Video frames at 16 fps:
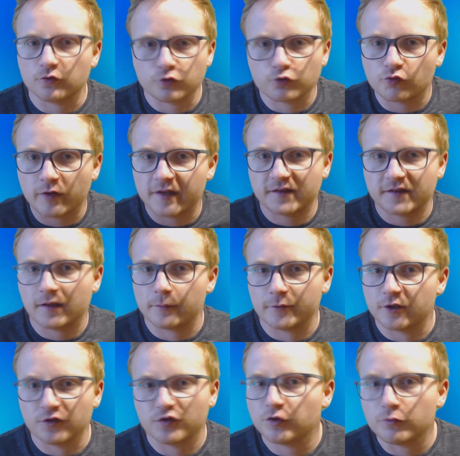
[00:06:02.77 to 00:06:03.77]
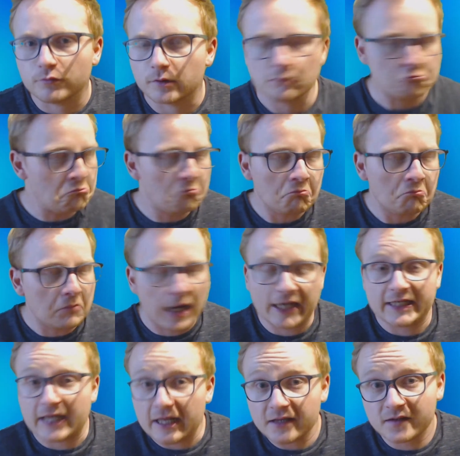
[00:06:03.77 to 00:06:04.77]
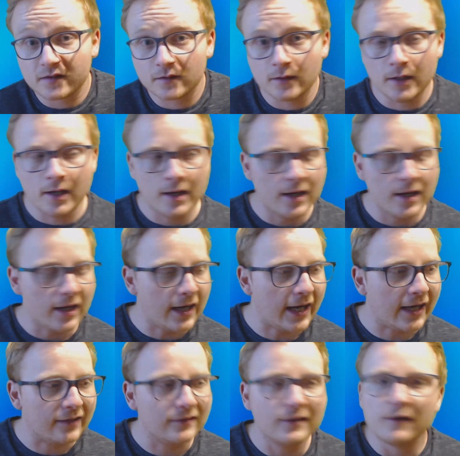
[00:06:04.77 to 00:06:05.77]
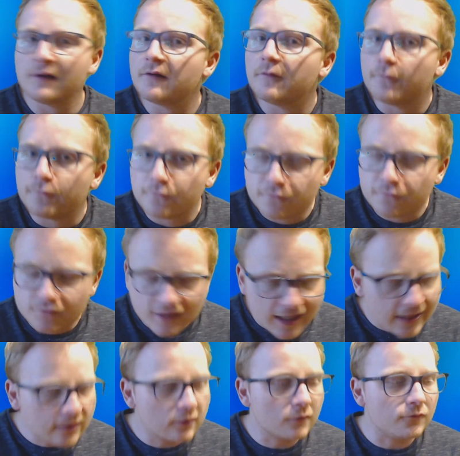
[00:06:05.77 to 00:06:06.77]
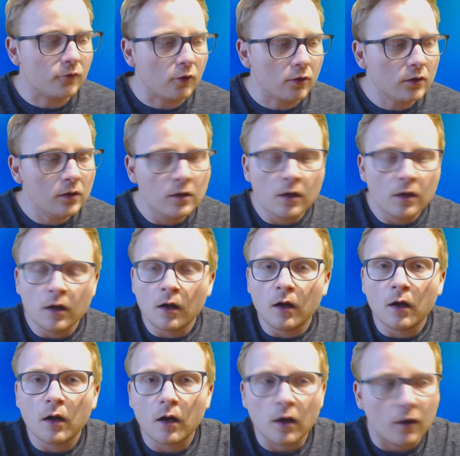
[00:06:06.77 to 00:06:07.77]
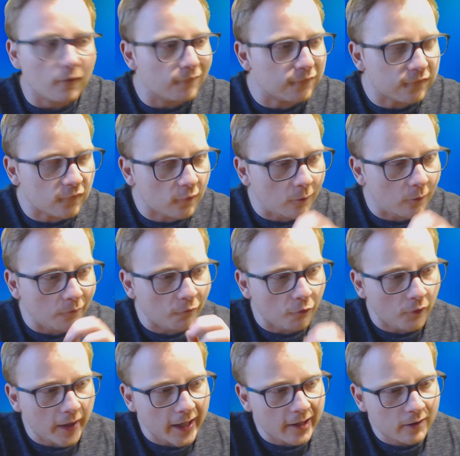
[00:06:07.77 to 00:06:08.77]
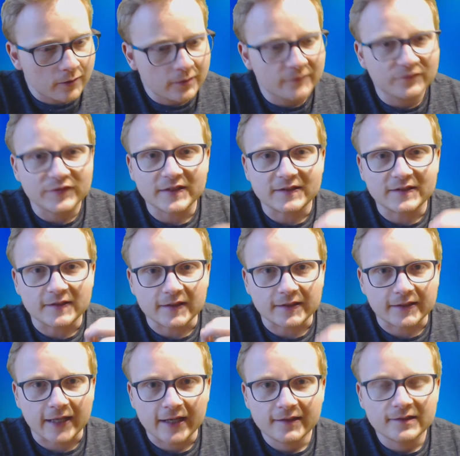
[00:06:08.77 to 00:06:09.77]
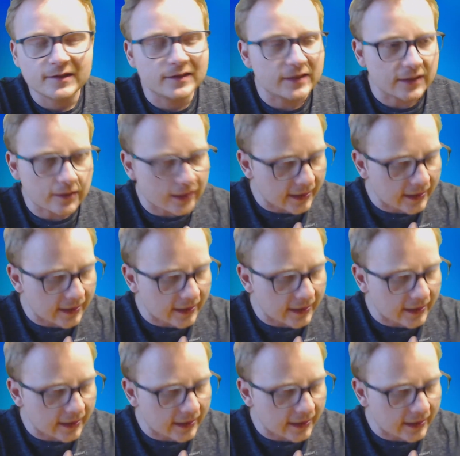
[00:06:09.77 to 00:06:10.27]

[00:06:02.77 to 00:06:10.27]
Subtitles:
to dress up in a suit, I guess. And second of all, from where did he get the